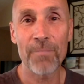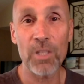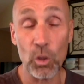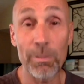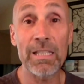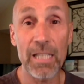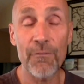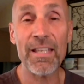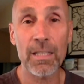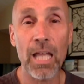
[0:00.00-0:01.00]
You'll be
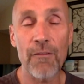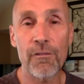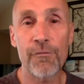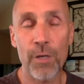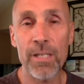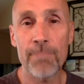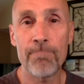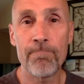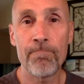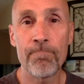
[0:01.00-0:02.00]
living a life of freedom.
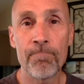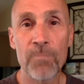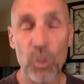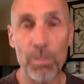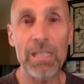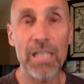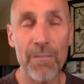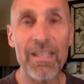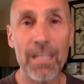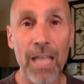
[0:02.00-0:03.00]
You'll be
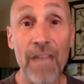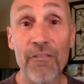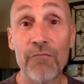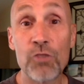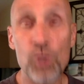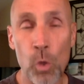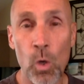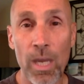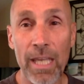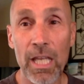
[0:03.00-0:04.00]
living a life of
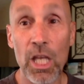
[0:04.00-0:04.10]
joy.